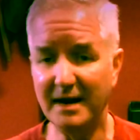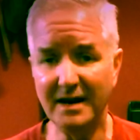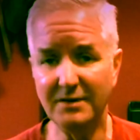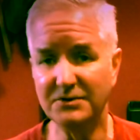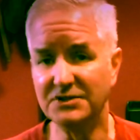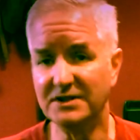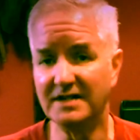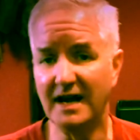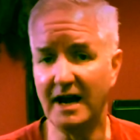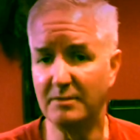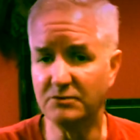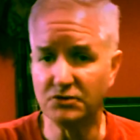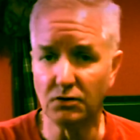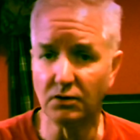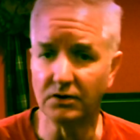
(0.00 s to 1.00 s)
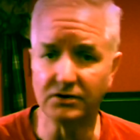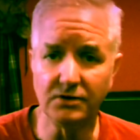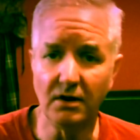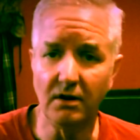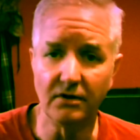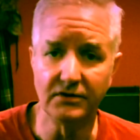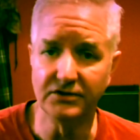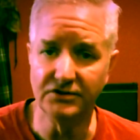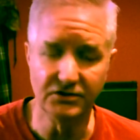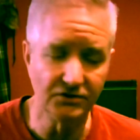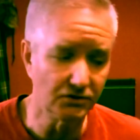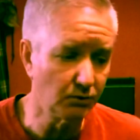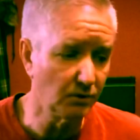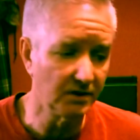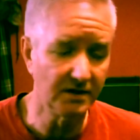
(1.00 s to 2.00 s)
it was a dime store guitar that you just
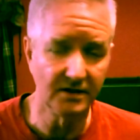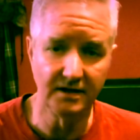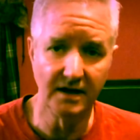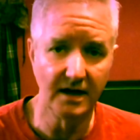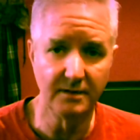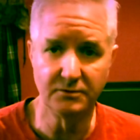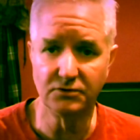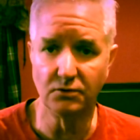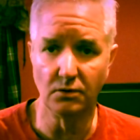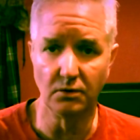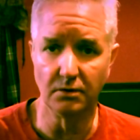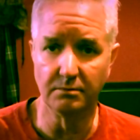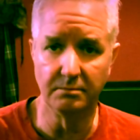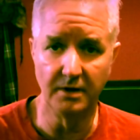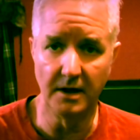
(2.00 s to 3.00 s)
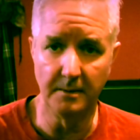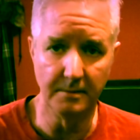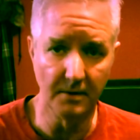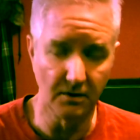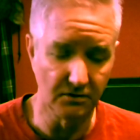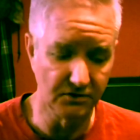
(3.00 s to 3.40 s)
went to the dime store or the